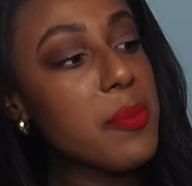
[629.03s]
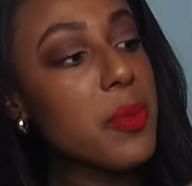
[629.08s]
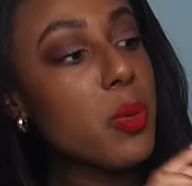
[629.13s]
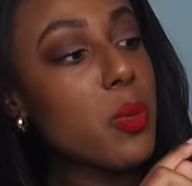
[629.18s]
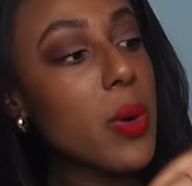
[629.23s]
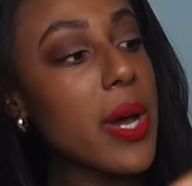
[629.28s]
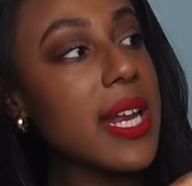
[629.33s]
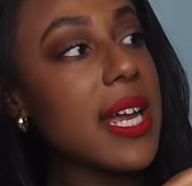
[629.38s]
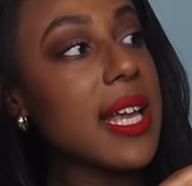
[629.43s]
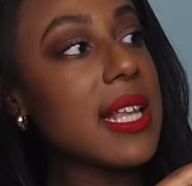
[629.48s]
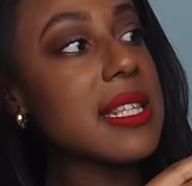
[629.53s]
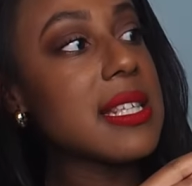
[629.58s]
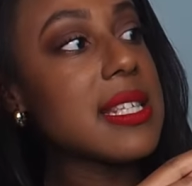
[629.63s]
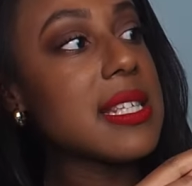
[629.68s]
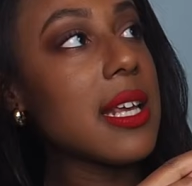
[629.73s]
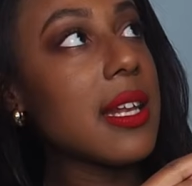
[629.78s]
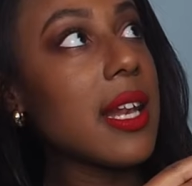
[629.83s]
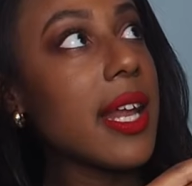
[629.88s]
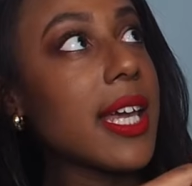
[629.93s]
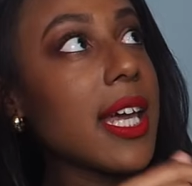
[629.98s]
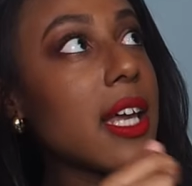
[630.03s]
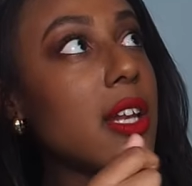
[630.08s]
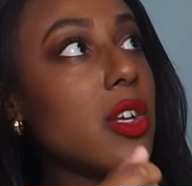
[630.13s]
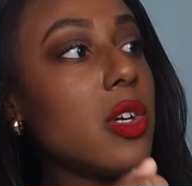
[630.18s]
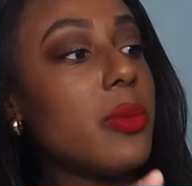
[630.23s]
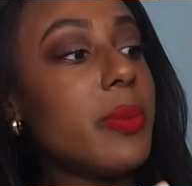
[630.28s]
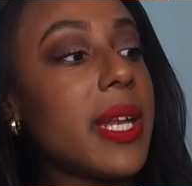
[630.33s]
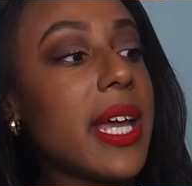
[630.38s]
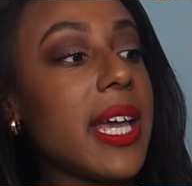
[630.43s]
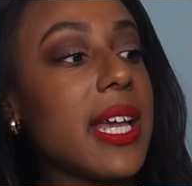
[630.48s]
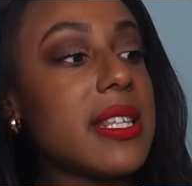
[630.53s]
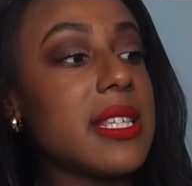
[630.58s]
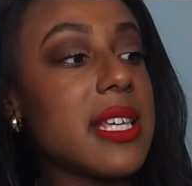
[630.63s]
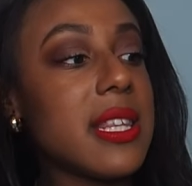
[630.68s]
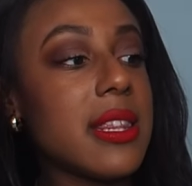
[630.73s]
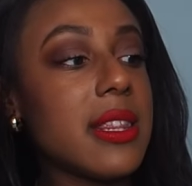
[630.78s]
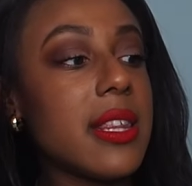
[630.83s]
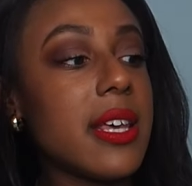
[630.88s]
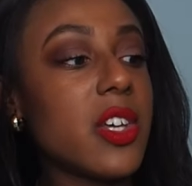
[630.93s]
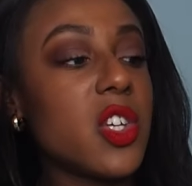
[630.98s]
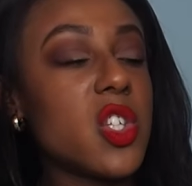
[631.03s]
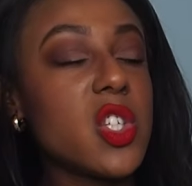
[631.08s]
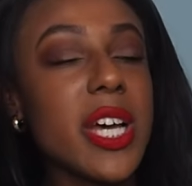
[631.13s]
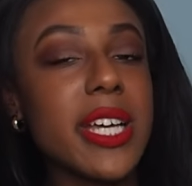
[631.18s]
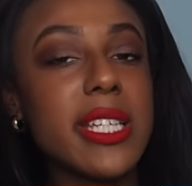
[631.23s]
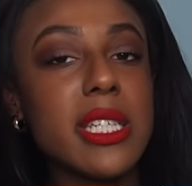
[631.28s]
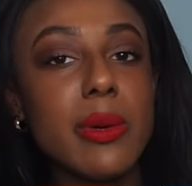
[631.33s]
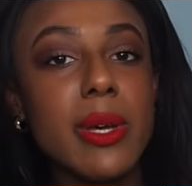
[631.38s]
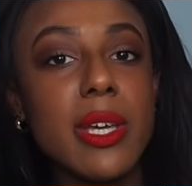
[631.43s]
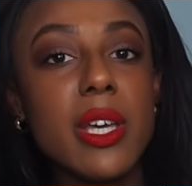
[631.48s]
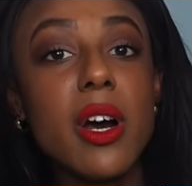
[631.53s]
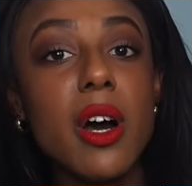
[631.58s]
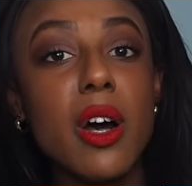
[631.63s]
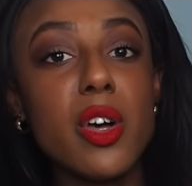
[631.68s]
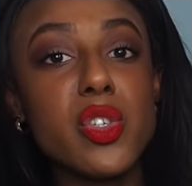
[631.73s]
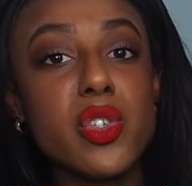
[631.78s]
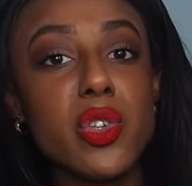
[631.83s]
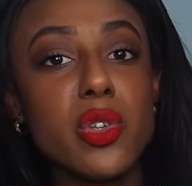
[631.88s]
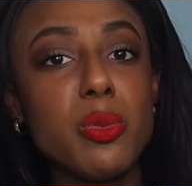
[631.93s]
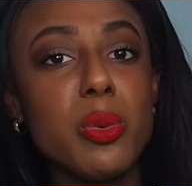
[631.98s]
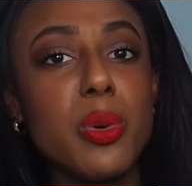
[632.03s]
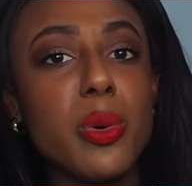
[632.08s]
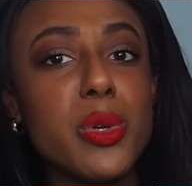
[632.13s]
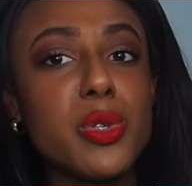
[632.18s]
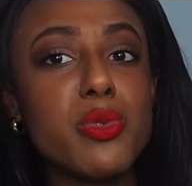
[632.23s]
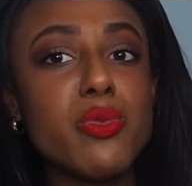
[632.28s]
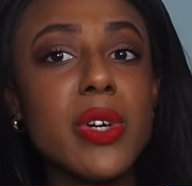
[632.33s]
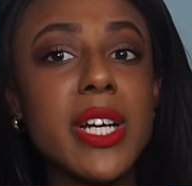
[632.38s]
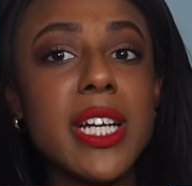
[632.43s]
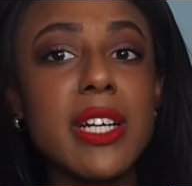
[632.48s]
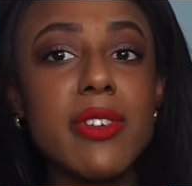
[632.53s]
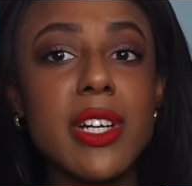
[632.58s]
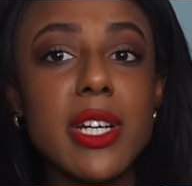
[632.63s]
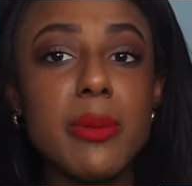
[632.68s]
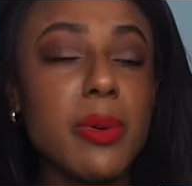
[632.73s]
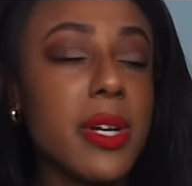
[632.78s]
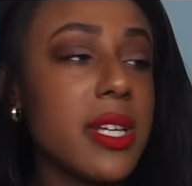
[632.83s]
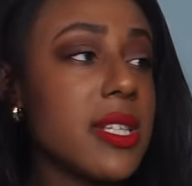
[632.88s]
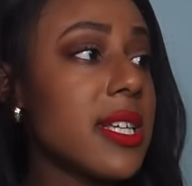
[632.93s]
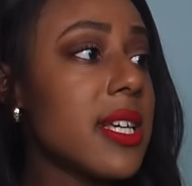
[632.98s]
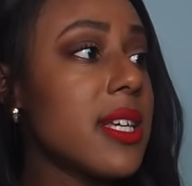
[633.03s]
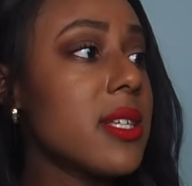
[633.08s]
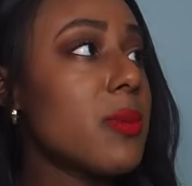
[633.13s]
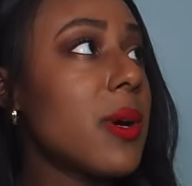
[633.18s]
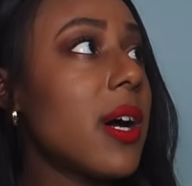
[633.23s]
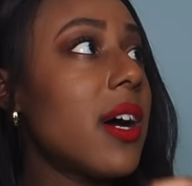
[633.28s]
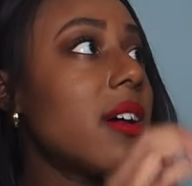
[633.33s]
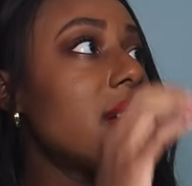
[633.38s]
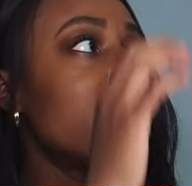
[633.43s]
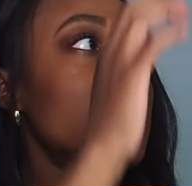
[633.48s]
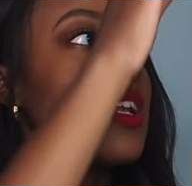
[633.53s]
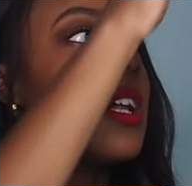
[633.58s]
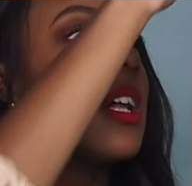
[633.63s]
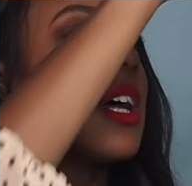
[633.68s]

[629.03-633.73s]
When it's like illuminated, the shadow it casts on the wall is really, really pretty as well.